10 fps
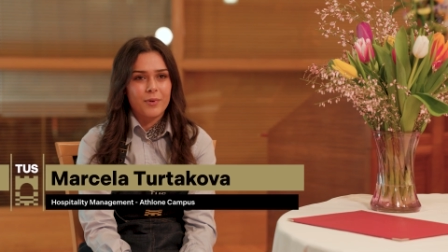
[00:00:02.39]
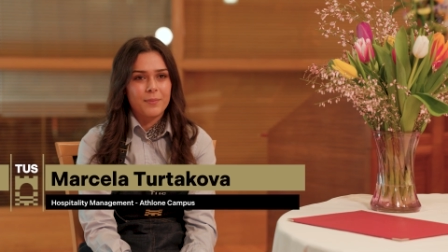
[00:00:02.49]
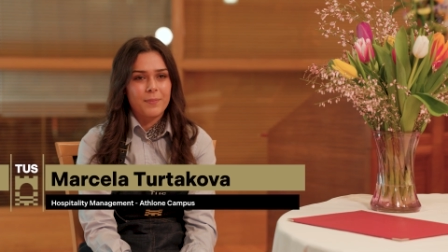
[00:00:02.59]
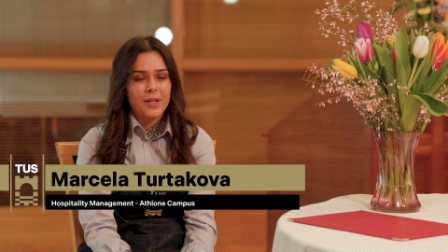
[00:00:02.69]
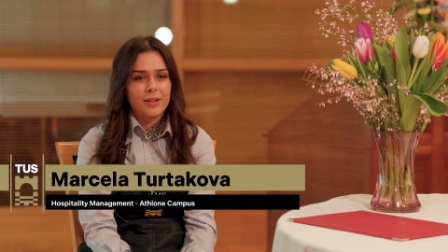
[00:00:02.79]

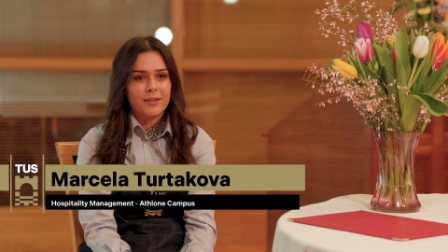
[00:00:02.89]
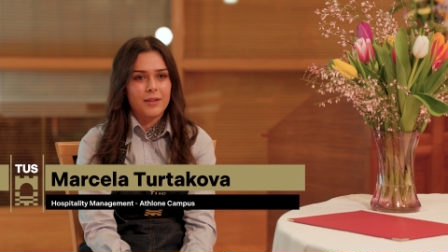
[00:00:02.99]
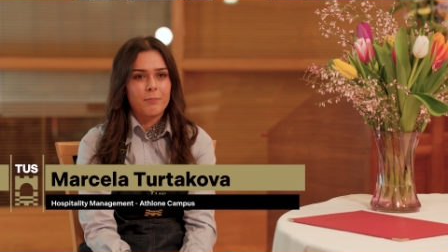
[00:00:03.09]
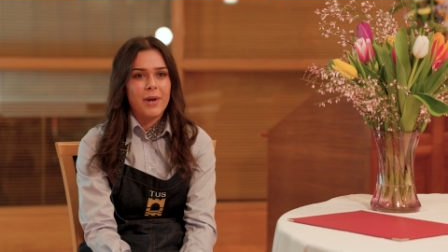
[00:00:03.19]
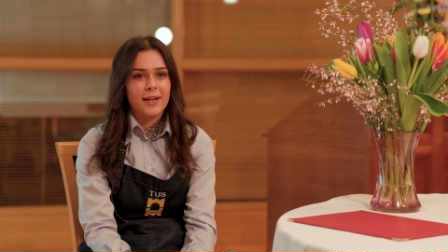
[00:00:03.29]
would have been
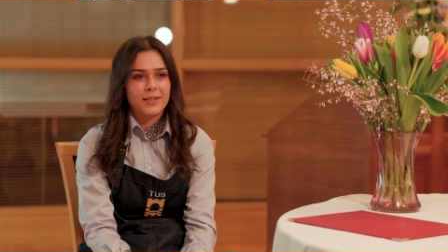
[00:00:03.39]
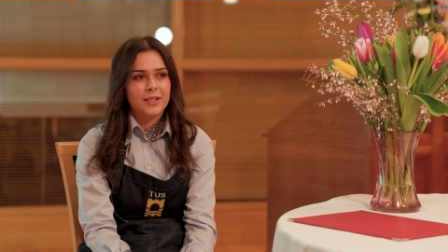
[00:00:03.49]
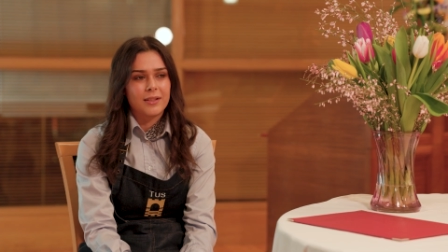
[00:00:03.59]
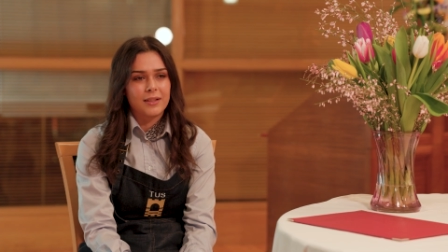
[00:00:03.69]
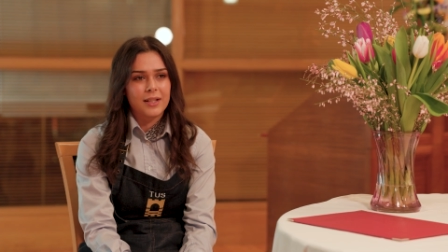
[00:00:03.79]
the
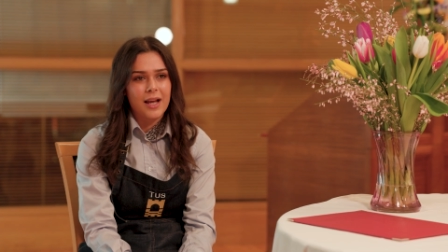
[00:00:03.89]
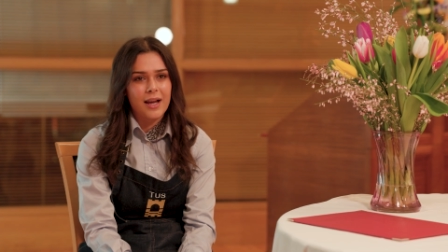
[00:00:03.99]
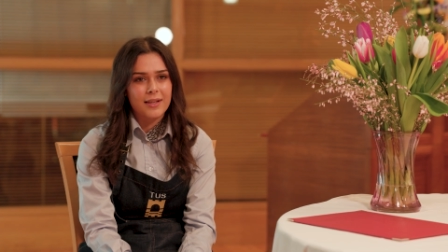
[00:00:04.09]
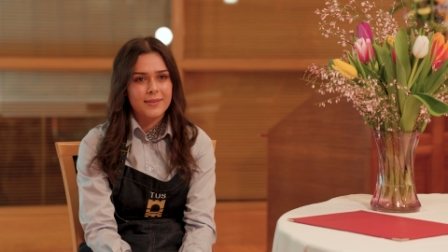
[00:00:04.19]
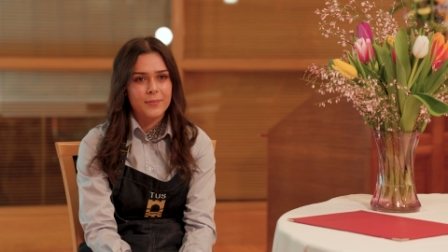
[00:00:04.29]
practical
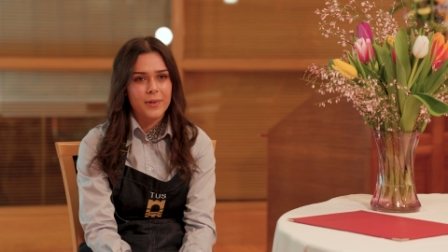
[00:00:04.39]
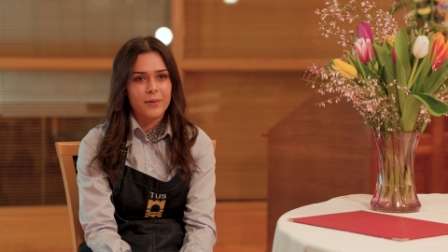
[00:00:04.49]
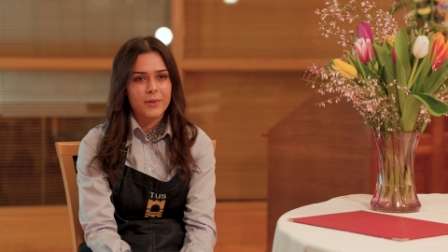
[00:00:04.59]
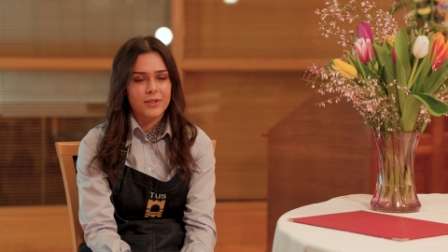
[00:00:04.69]
class where we